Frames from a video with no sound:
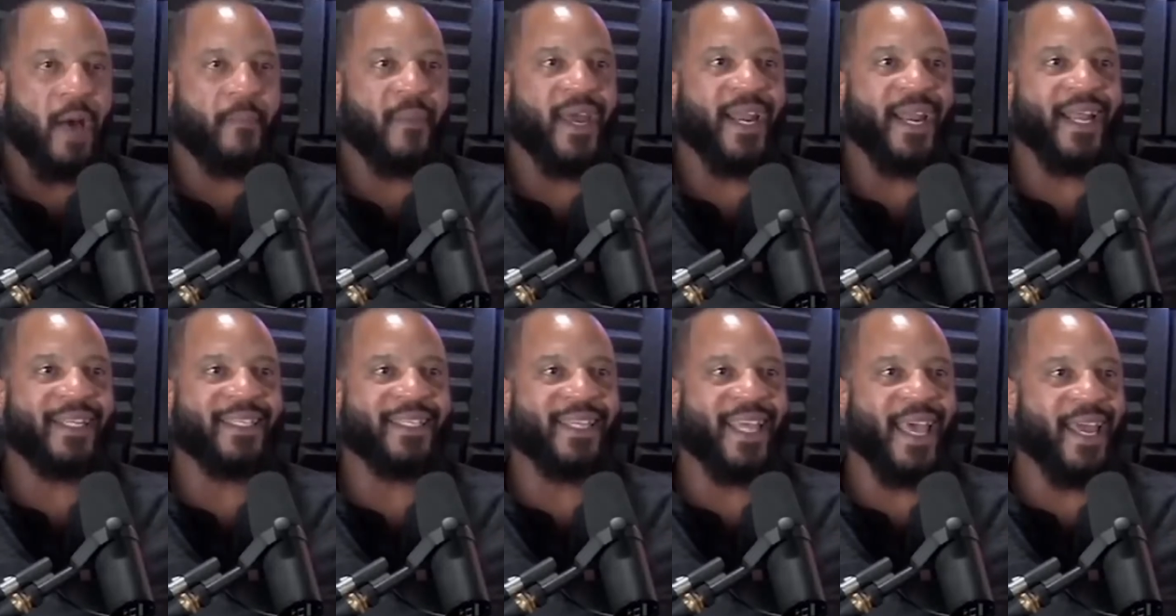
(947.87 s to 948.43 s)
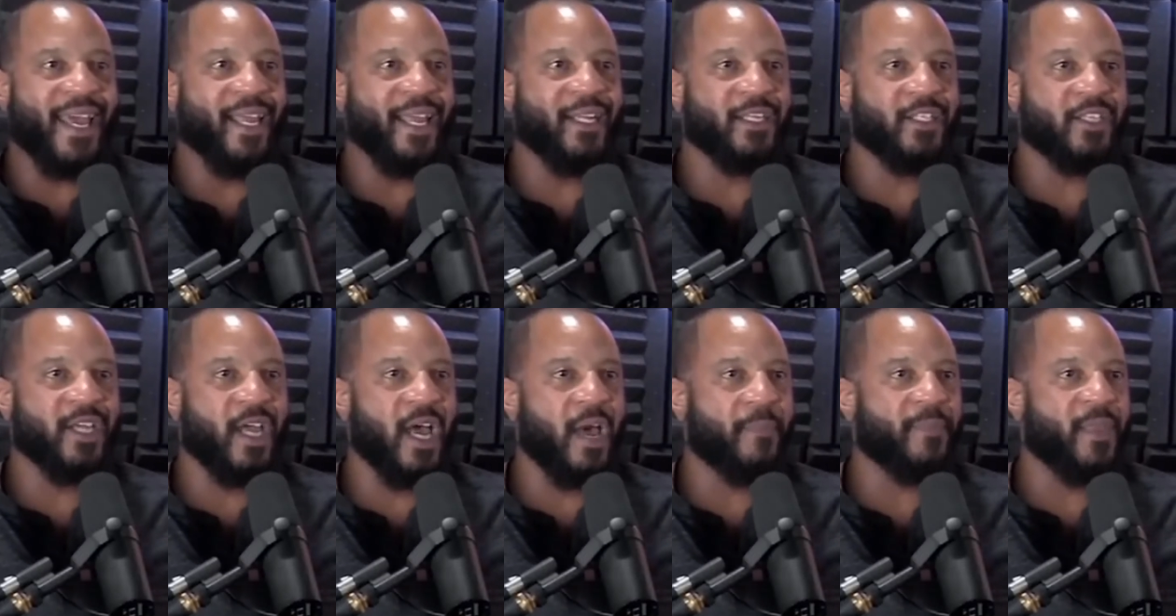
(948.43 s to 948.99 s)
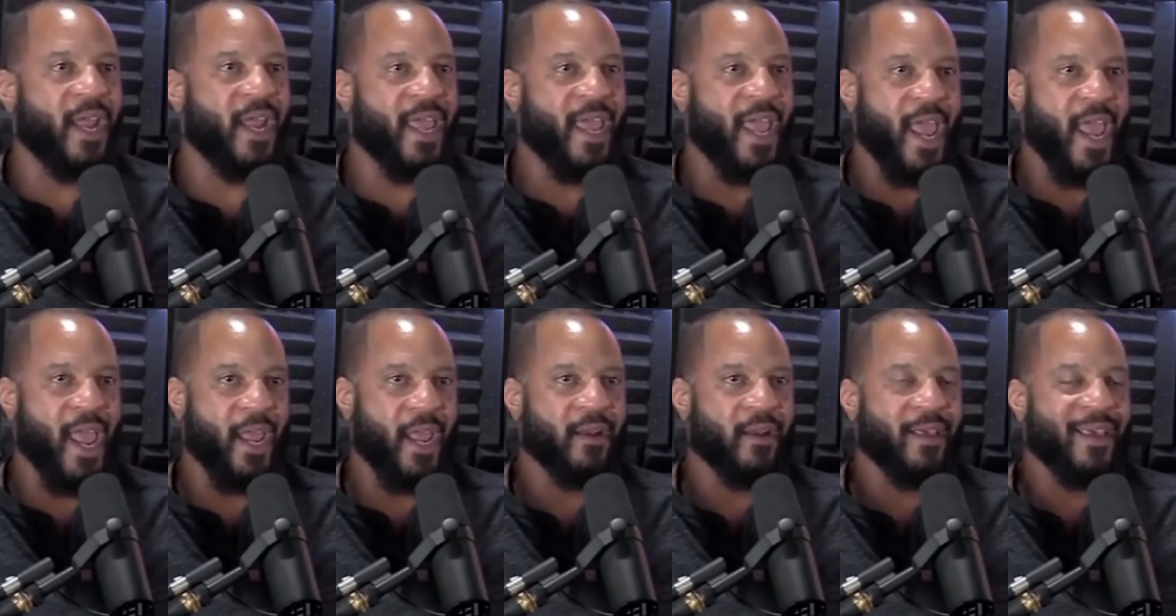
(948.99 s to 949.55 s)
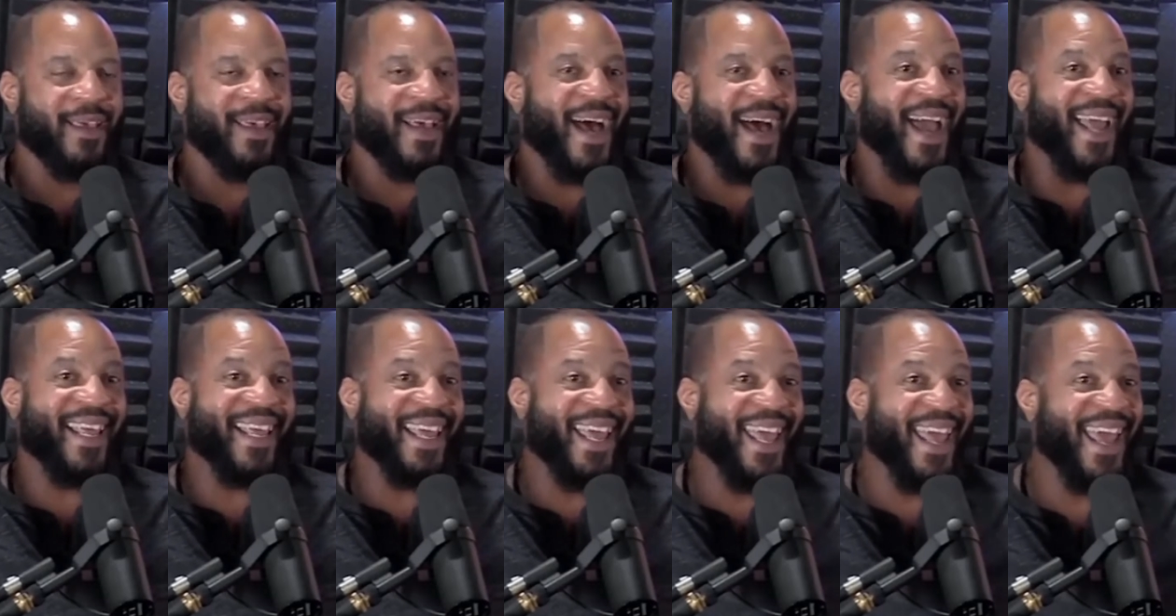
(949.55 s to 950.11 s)
I'm at a dead-end job that I hate,
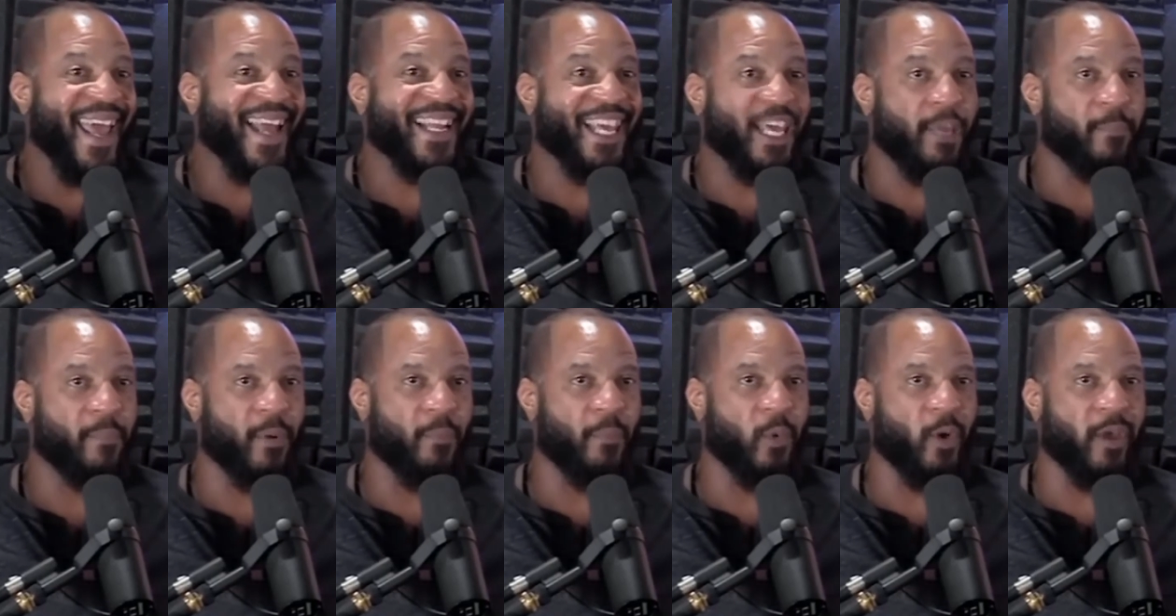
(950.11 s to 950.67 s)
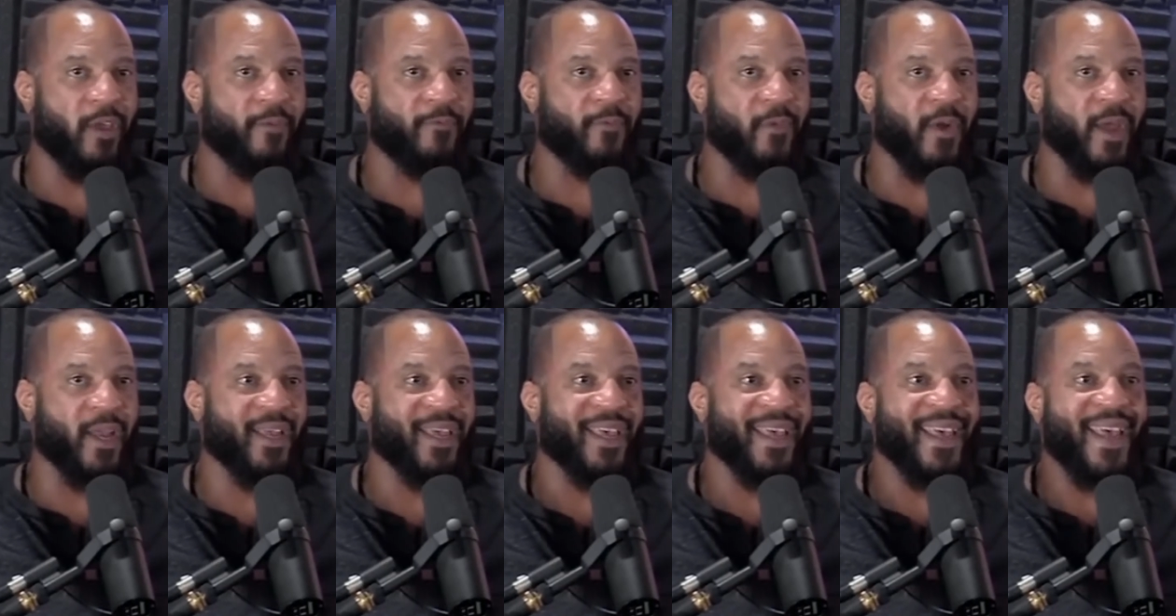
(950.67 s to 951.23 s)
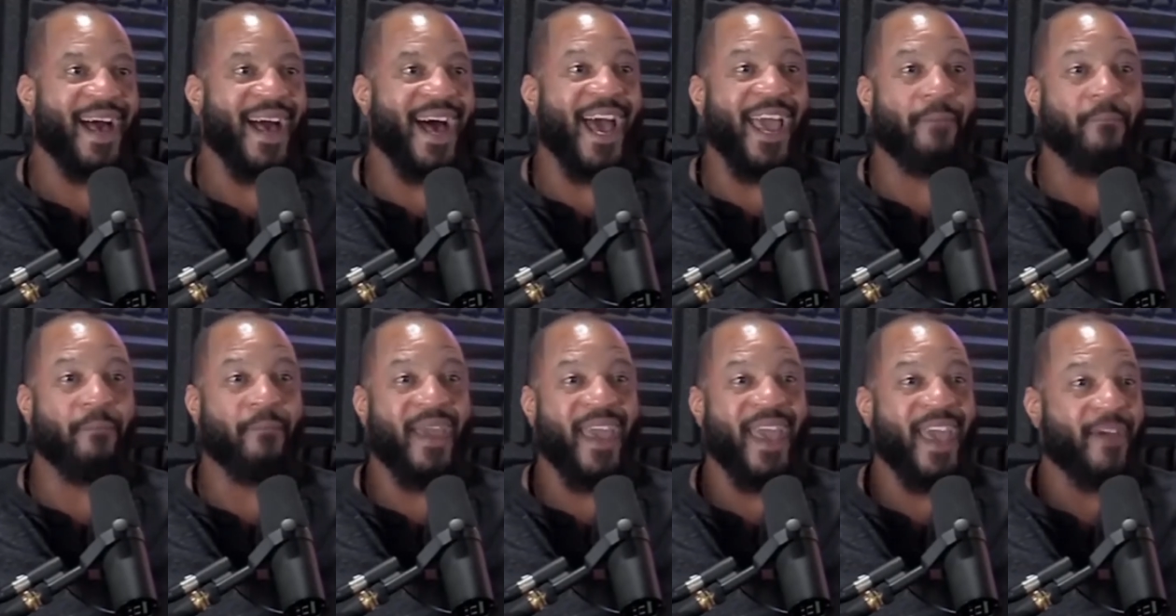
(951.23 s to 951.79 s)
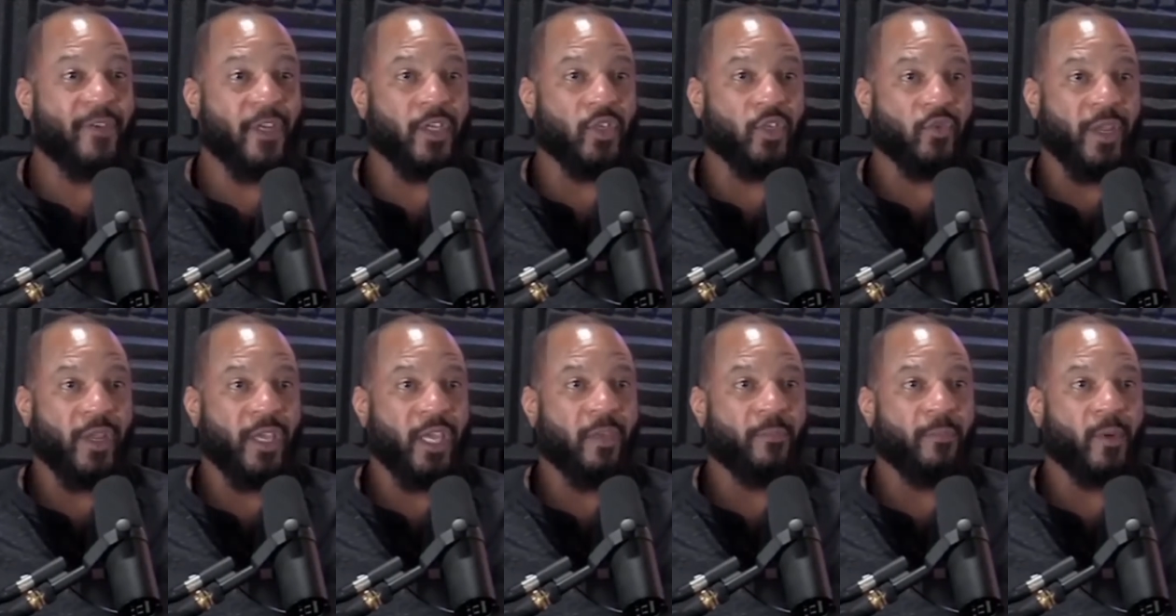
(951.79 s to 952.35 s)
I can't keep a boyfriend, I may have a
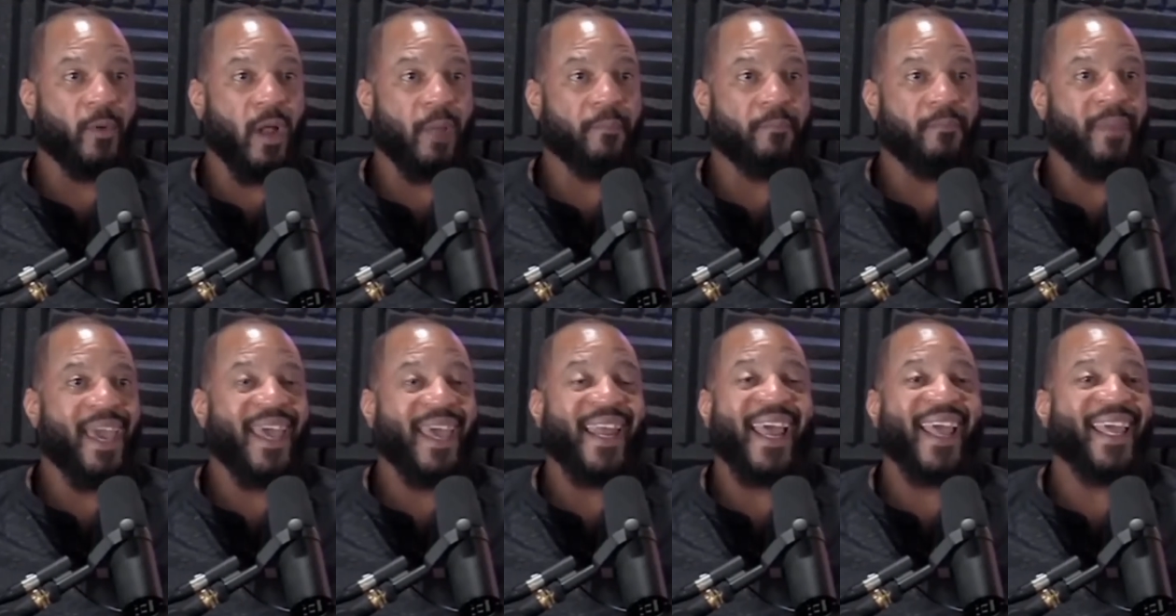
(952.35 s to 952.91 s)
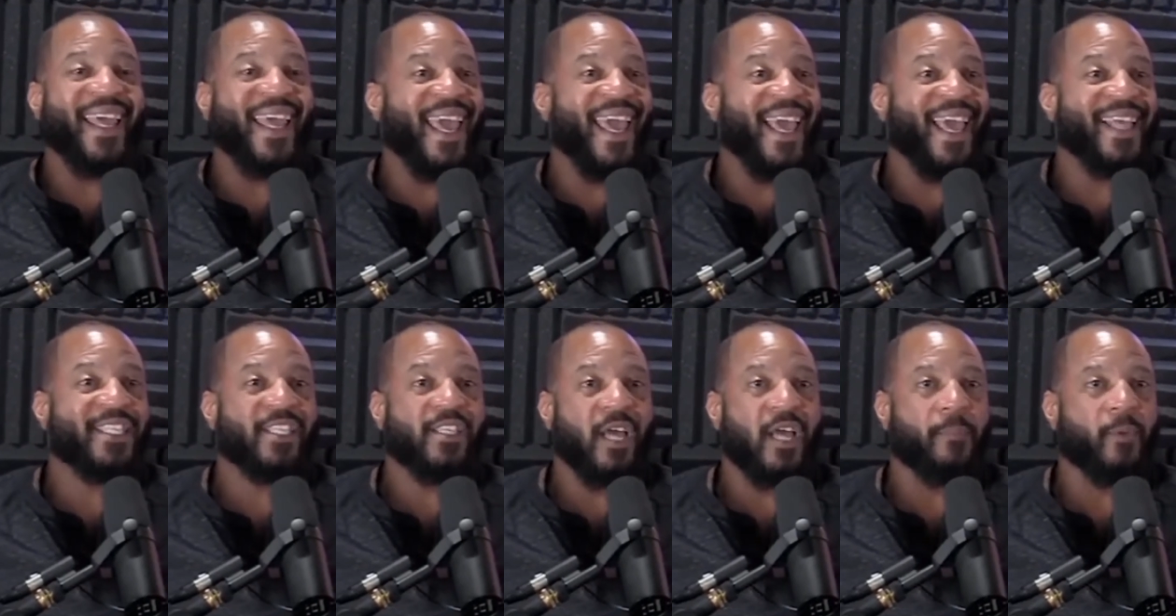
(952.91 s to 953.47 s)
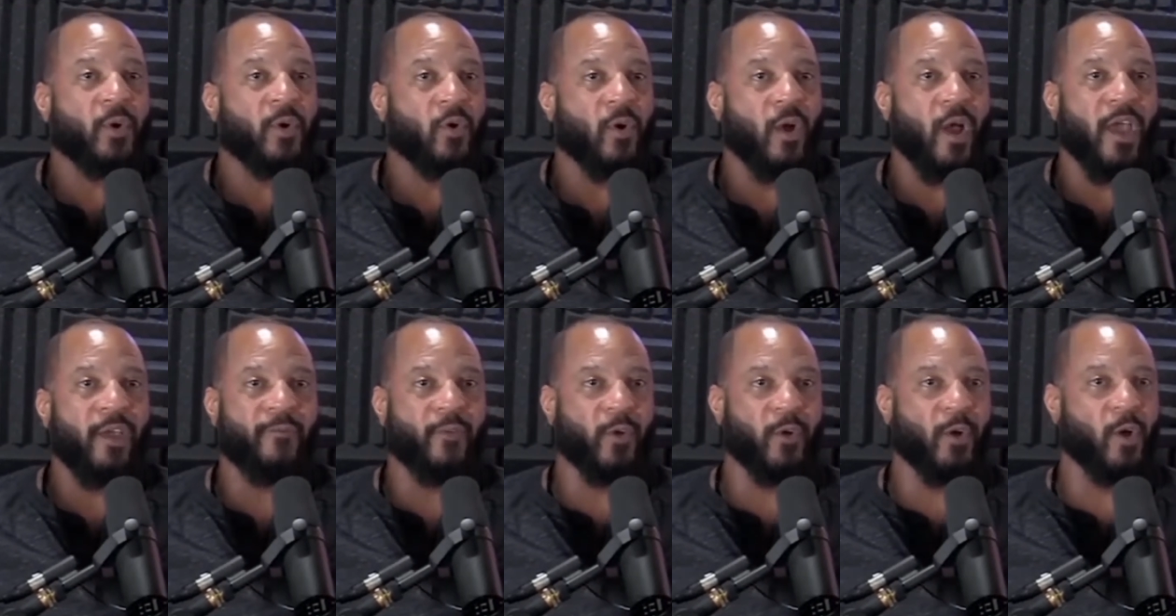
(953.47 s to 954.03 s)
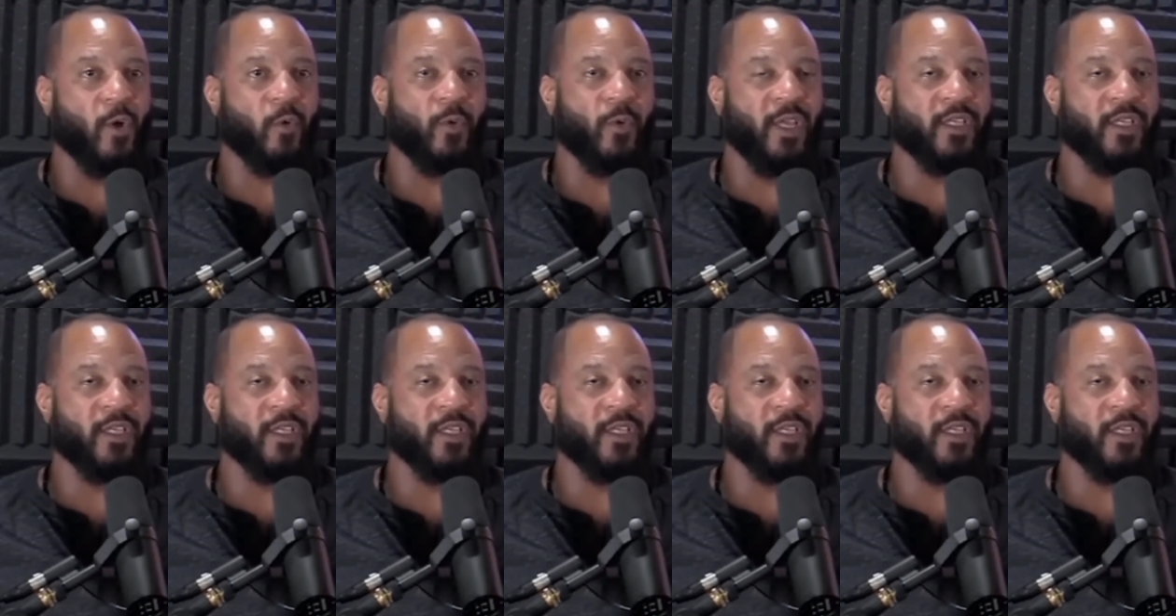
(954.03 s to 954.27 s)
drinking problem, and I can't stop crying for no